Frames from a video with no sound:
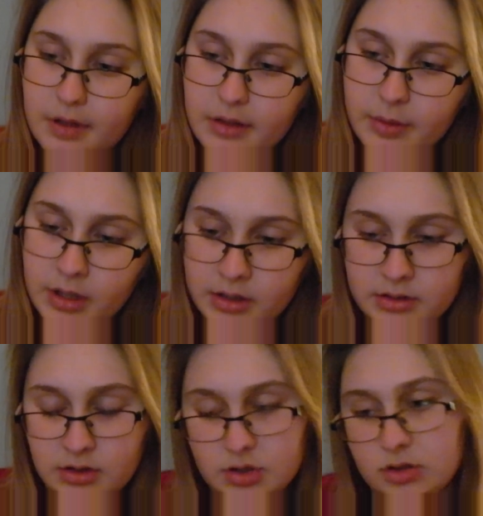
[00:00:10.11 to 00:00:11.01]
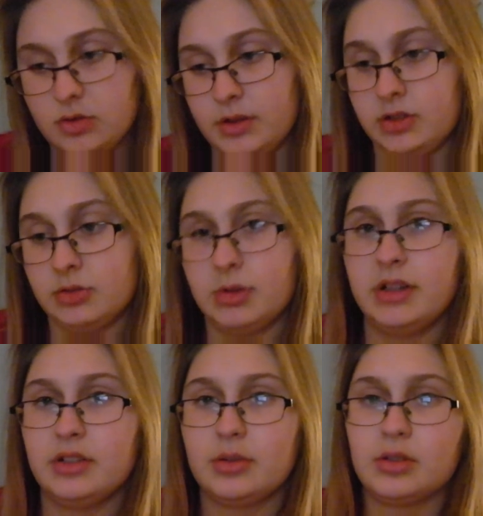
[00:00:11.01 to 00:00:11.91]
we got extensions, so I can just put it
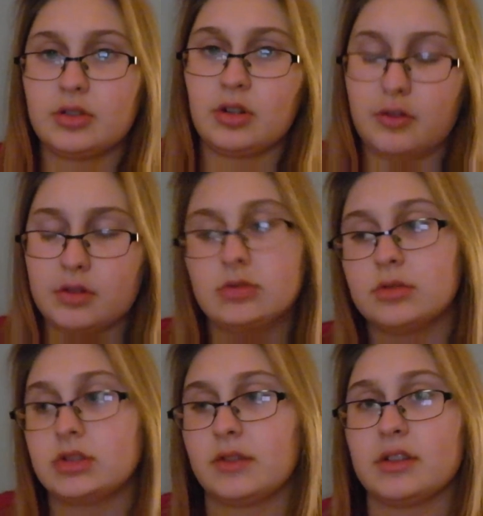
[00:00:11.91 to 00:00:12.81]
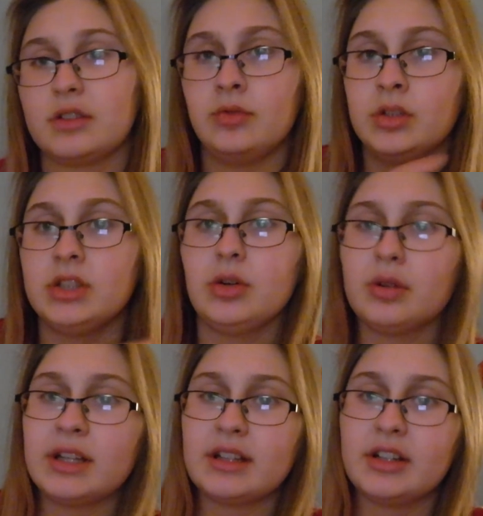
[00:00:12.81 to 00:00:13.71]
in so it looks longer for school, because I really don't
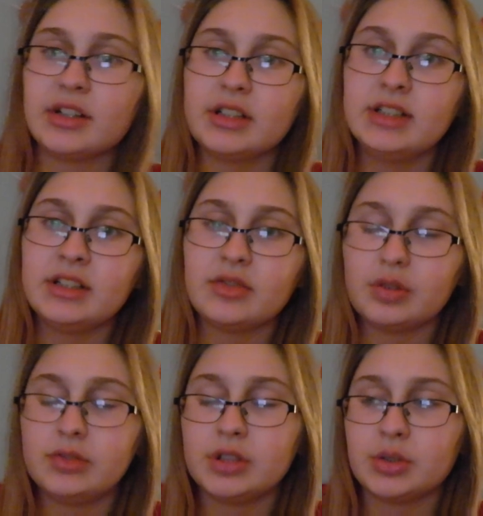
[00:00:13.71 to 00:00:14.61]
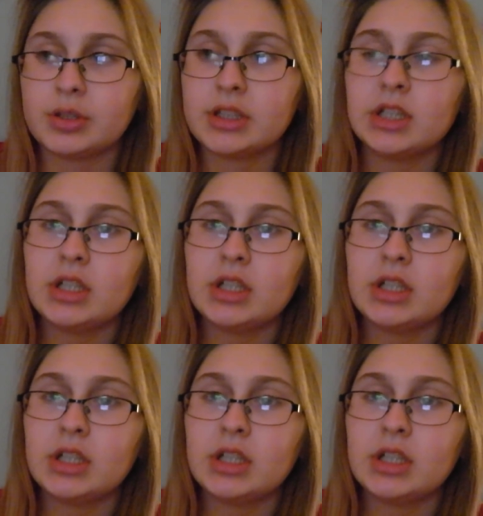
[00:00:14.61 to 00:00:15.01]
like the haircut and it's really, really short.